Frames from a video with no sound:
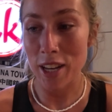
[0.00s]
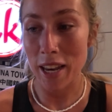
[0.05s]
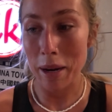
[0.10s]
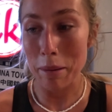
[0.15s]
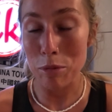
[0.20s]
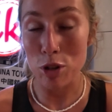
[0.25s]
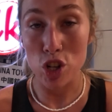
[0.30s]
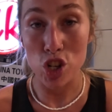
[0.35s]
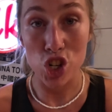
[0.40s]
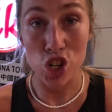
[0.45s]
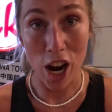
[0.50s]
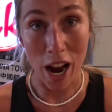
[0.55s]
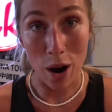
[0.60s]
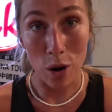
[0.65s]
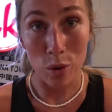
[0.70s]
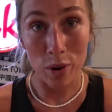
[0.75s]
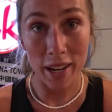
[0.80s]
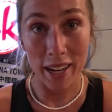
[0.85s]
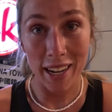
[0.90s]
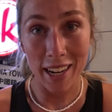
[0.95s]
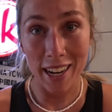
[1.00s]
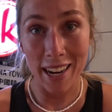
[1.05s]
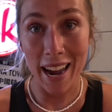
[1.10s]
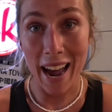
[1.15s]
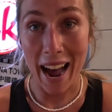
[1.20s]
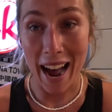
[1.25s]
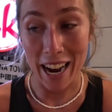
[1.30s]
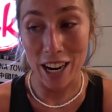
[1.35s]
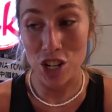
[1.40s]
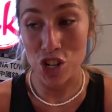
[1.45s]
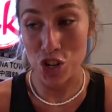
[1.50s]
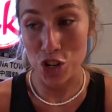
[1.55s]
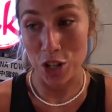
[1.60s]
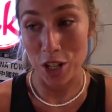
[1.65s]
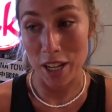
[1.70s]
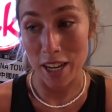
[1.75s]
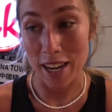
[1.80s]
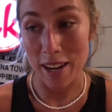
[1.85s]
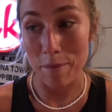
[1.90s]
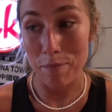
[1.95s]
came to Chow King
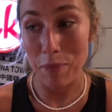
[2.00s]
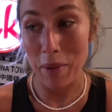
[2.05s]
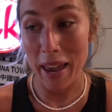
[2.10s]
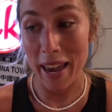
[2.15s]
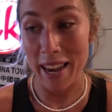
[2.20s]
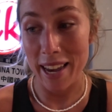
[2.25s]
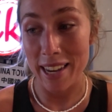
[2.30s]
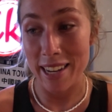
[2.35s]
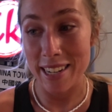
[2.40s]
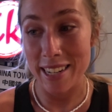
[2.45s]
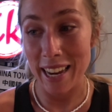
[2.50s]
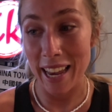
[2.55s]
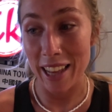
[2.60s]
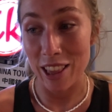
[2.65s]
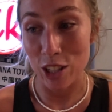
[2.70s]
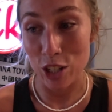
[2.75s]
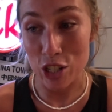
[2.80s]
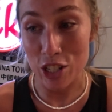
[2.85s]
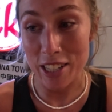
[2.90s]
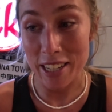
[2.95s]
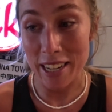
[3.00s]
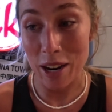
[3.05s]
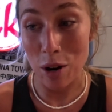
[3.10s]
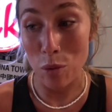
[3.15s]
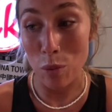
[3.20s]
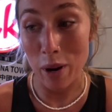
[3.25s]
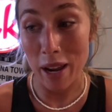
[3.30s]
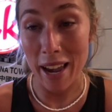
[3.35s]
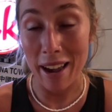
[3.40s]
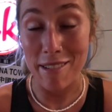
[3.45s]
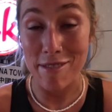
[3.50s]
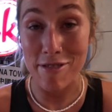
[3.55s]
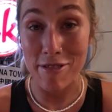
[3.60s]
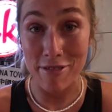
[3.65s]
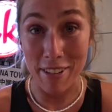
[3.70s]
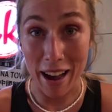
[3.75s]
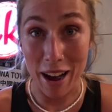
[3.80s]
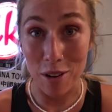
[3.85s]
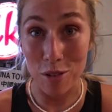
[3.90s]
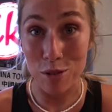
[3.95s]
actually, and it looks like we have
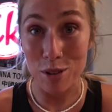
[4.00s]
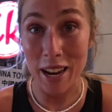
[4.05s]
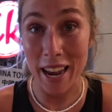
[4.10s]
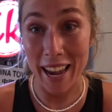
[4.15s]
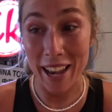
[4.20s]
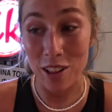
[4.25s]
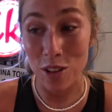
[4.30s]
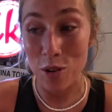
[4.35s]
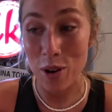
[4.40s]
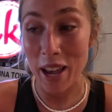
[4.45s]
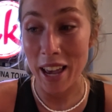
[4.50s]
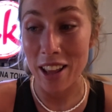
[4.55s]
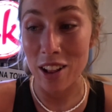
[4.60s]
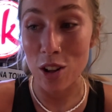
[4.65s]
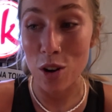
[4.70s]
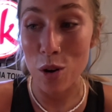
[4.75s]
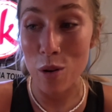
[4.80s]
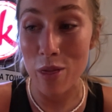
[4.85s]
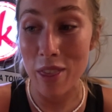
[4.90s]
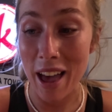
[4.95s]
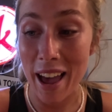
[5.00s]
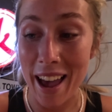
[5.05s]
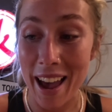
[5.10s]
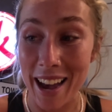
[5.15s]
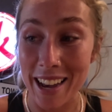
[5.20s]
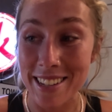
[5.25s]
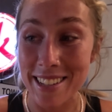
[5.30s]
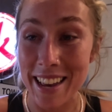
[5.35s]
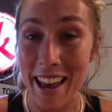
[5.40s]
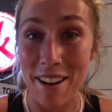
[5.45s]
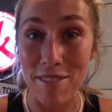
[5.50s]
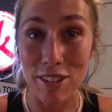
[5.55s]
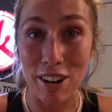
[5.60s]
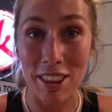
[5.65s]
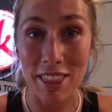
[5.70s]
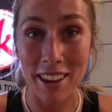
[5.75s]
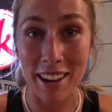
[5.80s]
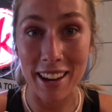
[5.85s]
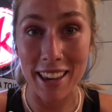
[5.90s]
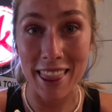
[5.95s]
found Halo Halo that has
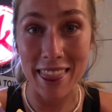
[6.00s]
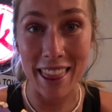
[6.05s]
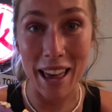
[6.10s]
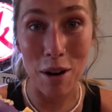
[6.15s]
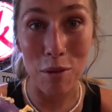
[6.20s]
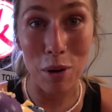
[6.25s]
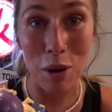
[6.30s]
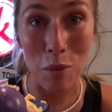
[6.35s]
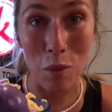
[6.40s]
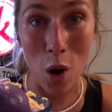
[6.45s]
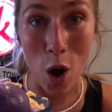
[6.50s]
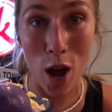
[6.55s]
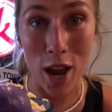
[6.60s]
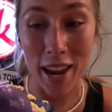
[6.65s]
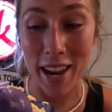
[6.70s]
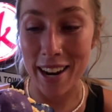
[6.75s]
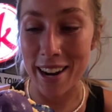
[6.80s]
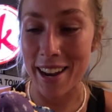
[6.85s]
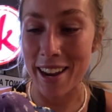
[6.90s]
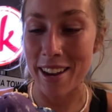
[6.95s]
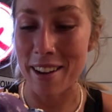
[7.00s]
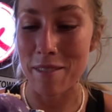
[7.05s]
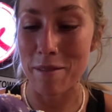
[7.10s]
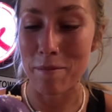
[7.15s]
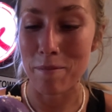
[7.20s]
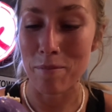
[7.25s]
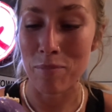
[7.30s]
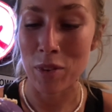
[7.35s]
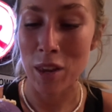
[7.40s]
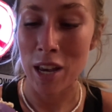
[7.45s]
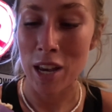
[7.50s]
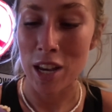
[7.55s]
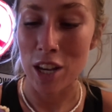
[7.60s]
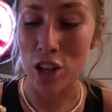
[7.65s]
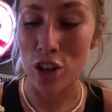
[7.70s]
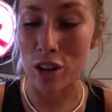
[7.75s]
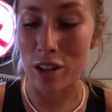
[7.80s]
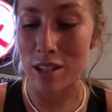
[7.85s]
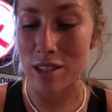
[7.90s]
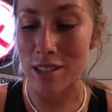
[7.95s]
everything that we want in it.
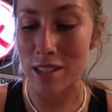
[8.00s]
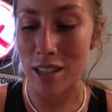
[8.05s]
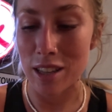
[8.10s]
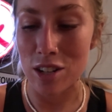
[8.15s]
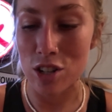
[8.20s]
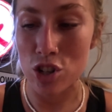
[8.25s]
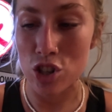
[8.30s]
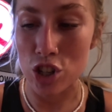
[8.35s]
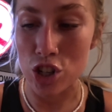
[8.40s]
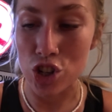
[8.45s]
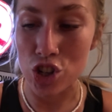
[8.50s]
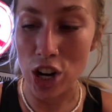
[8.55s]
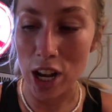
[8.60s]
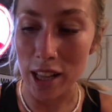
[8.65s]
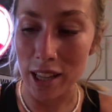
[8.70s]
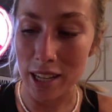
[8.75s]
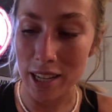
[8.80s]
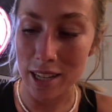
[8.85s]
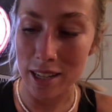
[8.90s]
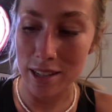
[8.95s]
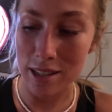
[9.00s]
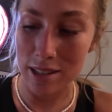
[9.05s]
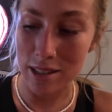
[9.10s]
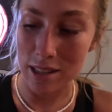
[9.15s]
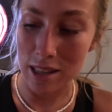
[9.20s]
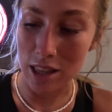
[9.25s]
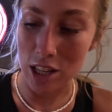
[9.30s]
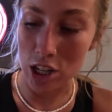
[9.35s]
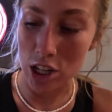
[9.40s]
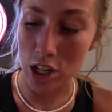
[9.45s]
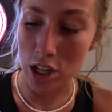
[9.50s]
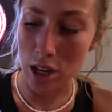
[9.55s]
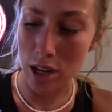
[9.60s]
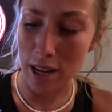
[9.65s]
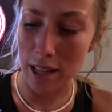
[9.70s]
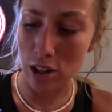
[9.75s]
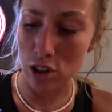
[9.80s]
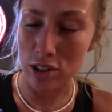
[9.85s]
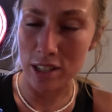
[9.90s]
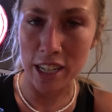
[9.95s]
You can see there's the jellies,
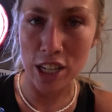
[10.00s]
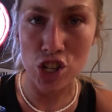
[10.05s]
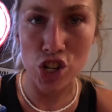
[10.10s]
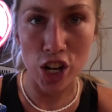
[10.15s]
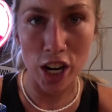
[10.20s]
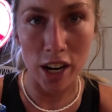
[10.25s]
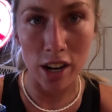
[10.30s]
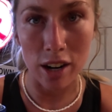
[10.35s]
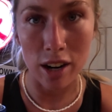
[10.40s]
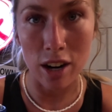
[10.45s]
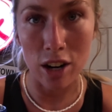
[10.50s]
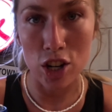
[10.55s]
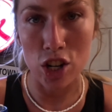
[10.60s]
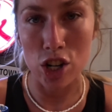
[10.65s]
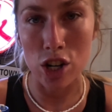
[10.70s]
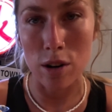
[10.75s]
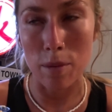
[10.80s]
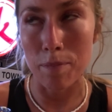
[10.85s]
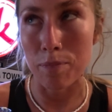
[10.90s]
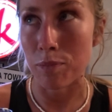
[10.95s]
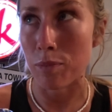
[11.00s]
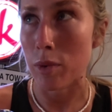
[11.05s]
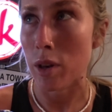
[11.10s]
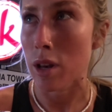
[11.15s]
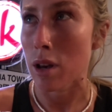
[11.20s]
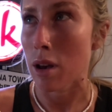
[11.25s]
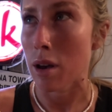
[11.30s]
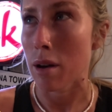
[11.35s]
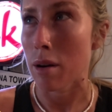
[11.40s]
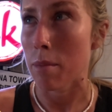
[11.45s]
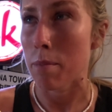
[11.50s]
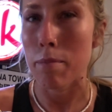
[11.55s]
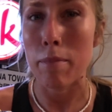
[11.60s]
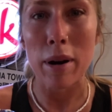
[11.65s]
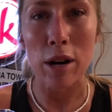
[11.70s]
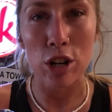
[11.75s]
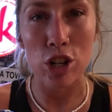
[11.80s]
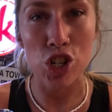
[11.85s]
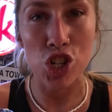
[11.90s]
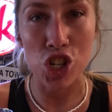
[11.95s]
it looks like cherry or
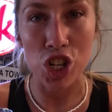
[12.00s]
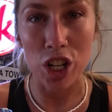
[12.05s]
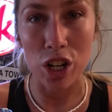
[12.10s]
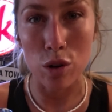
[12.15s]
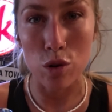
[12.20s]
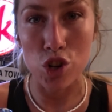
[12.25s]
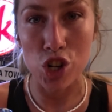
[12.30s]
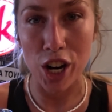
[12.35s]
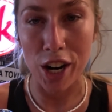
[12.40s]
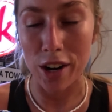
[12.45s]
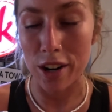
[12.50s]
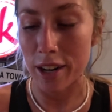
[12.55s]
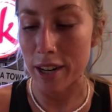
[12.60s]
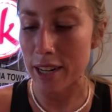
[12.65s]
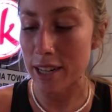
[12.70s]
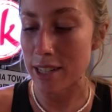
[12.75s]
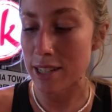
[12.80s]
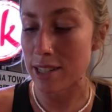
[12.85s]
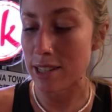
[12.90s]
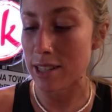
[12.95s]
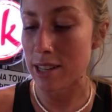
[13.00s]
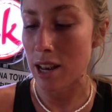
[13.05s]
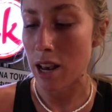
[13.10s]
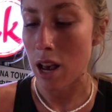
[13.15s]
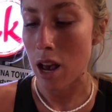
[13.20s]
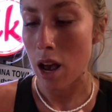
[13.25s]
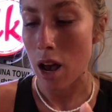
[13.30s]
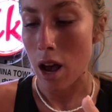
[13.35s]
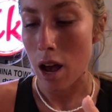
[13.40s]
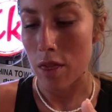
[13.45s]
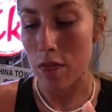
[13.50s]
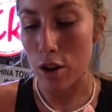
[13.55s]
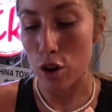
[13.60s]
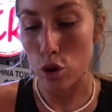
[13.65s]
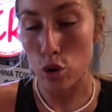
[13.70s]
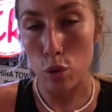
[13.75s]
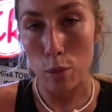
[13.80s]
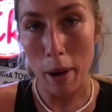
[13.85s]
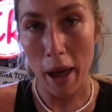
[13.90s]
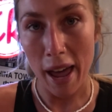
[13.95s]
maraschino cherries, the
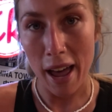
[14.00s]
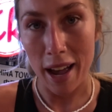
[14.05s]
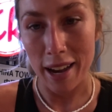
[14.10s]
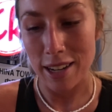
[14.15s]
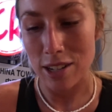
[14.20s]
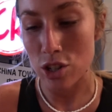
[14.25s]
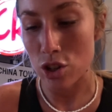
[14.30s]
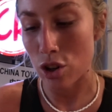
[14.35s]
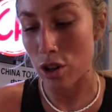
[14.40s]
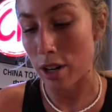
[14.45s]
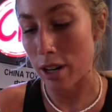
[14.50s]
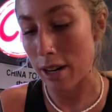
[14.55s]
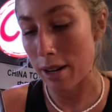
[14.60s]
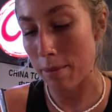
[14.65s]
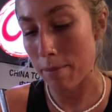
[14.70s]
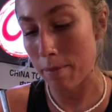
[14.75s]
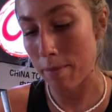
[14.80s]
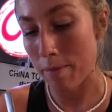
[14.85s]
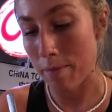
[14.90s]
ube ice cream,